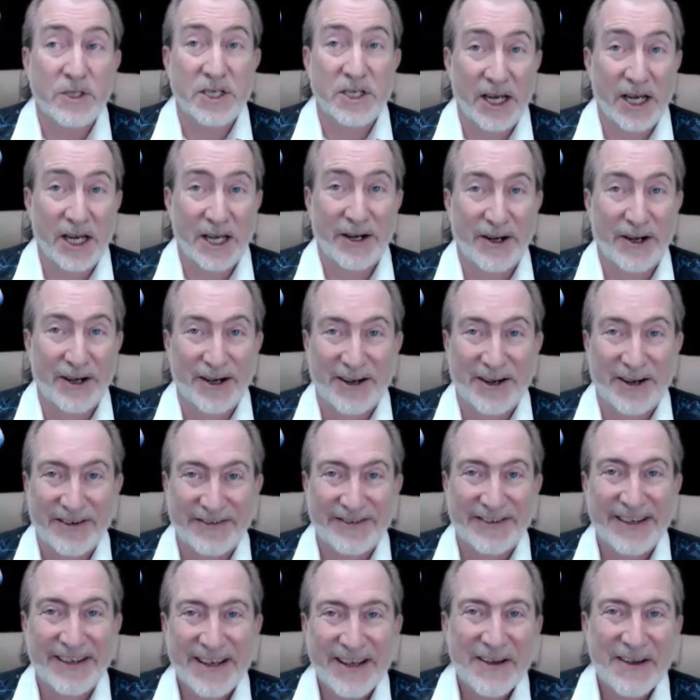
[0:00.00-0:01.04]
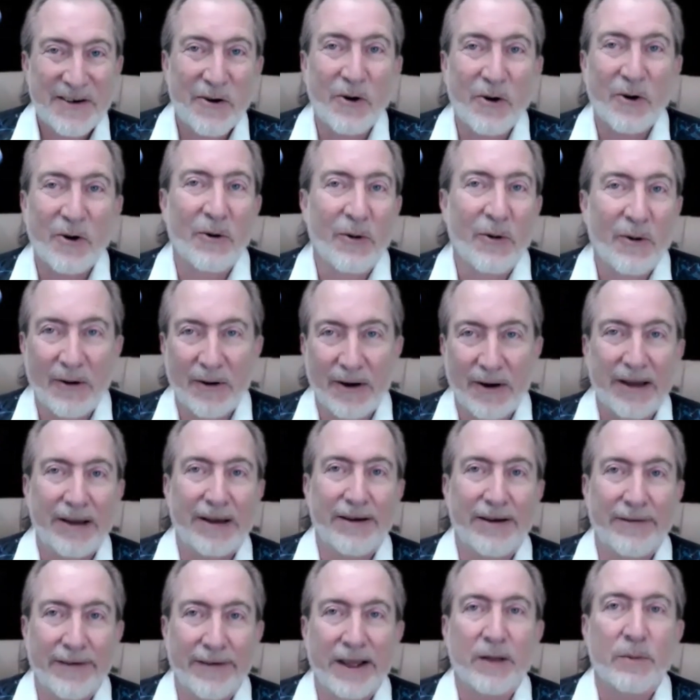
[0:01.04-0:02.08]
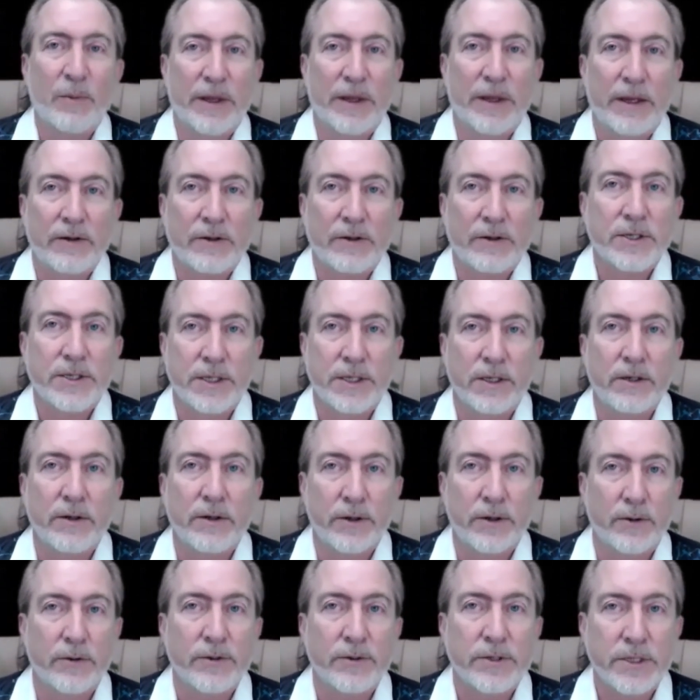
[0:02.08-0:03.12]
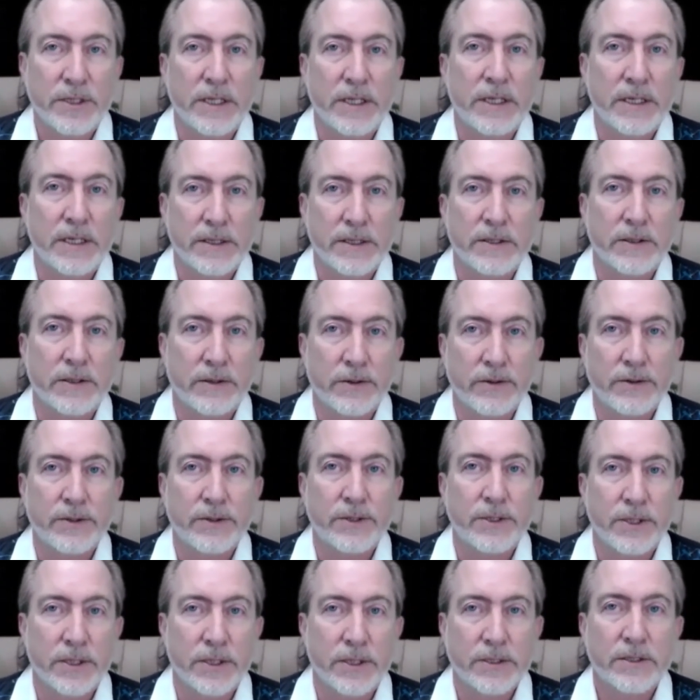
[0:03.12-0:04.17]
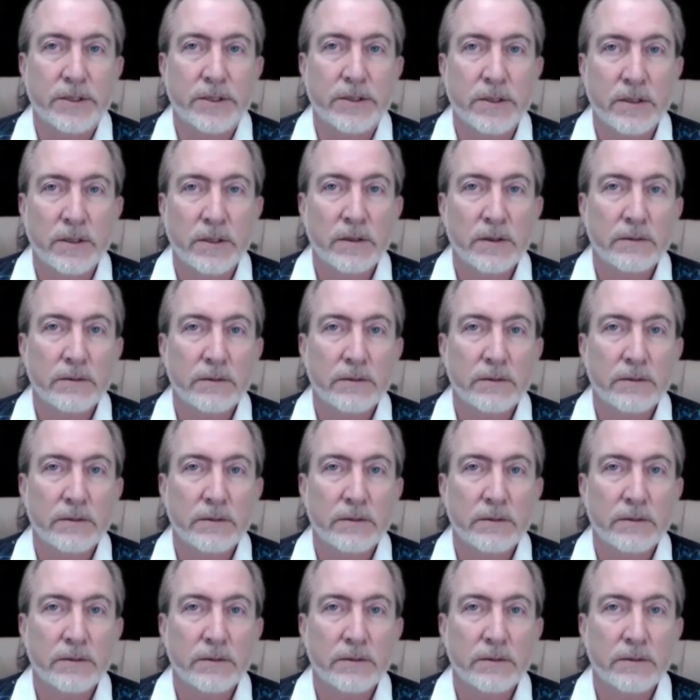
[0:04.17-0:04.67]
shut off or, or unavailable. There's still those things that are just,